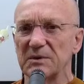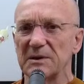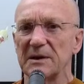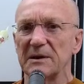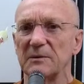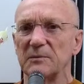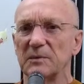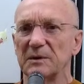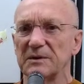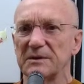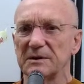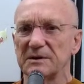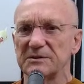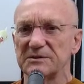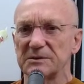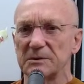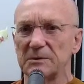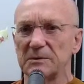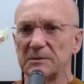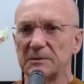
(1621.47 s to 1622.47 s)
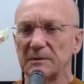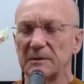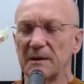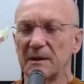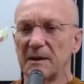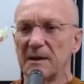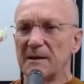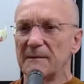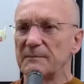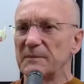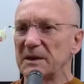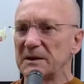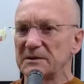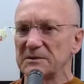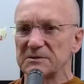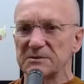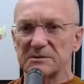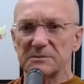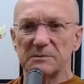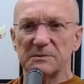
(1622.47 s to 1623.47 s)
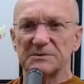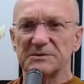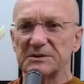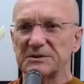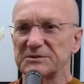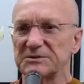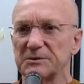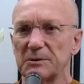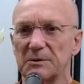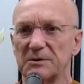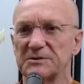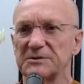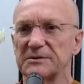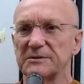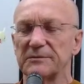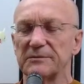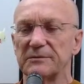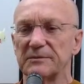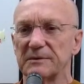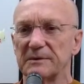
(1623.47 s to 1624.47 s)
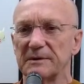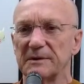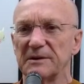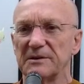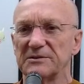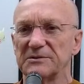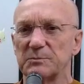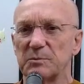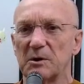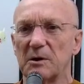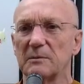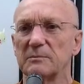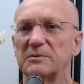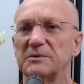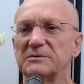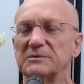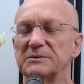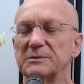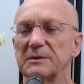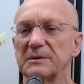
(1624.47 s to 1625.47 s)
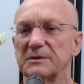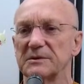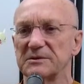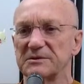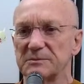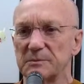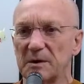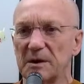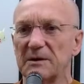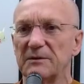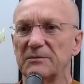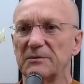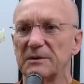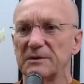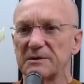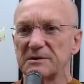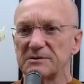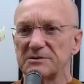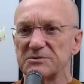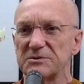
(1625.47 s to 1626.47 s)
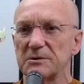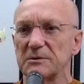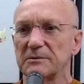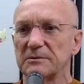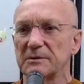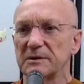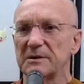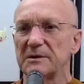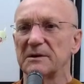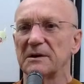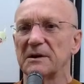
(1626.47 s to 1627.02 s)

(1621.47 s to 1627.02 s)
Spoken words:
thing with his own. That was a source of his problems with his wife, with his children.